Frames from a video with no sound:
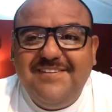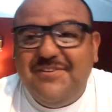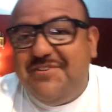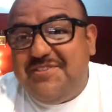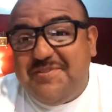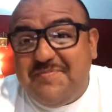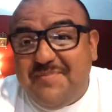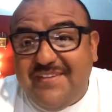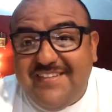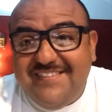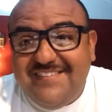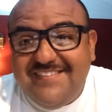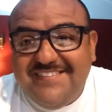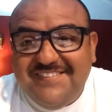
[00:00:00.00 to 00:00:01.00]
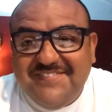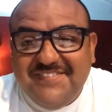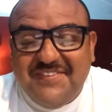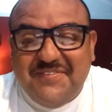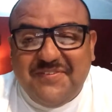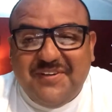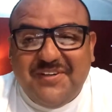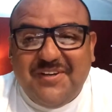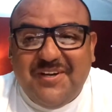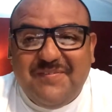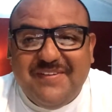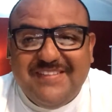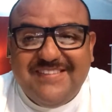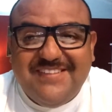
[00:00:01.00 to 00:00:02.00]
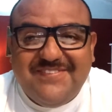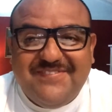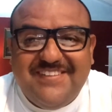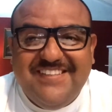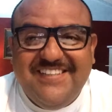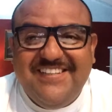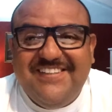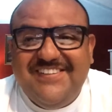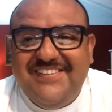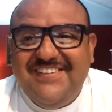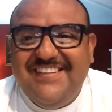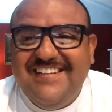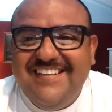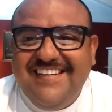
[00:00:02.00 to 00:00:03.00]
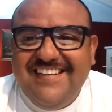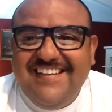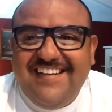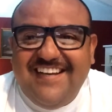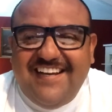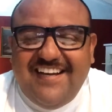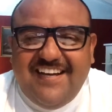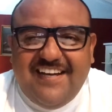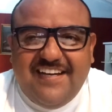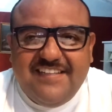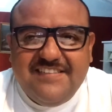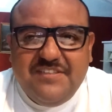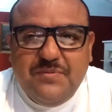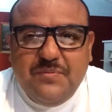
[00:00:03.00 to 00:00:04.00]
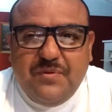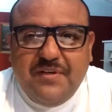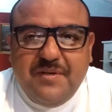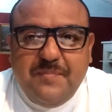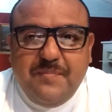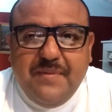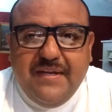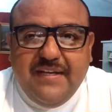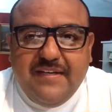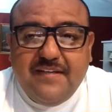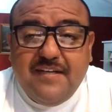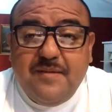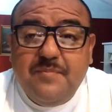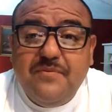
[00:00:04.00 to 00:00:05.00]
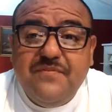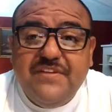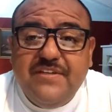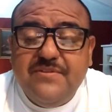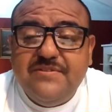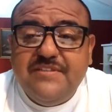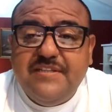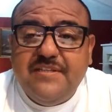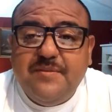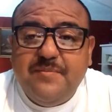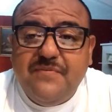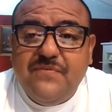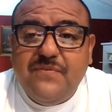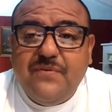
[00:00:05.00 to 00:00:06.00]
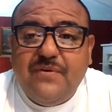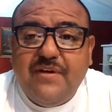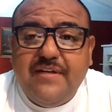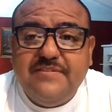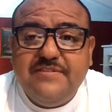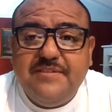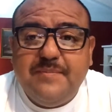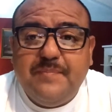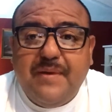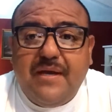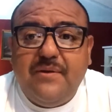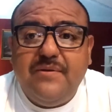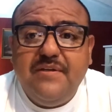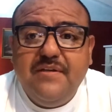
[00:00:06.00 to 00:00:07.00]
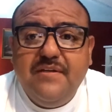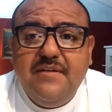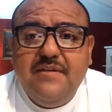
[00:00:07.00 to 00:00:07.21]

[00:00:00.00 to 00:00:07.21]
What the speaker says: New ship beast, whatever you want to call myself on there. I actually wanted to make a couple videos here before I ship out.